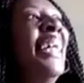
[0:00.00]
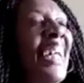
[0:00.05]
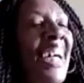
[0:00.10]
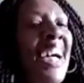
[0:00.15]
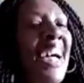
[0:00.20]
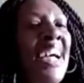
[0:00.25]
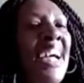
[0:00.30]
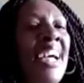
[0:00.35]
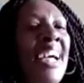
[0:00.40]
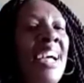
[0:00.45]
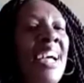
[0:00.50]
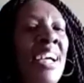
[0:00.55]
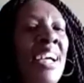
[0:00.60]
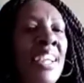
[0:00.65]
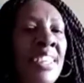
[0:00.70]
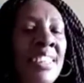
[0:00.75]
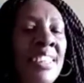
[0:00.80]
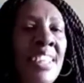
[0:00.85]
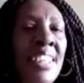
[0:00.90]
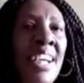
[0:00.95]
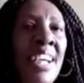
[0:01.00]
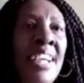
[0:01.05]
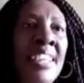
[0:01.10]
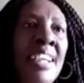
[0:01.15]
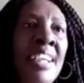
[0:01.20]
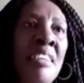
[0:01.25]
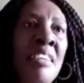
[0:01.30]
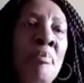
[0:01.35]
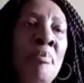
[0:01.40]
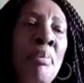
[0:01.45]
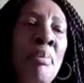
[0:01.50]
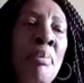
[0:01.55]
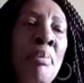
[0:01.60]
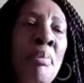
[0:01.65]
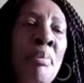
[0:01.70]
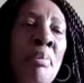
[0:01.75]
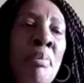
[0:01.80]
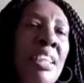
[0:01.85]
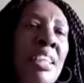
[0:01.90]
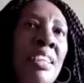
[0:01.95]
I
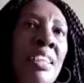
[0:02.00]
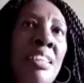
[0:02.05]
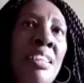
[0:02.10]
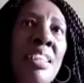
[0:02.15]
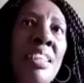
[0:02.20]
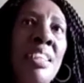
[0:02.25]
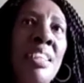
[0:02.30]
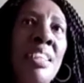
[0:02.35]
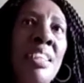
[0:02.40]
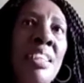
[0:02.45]
probably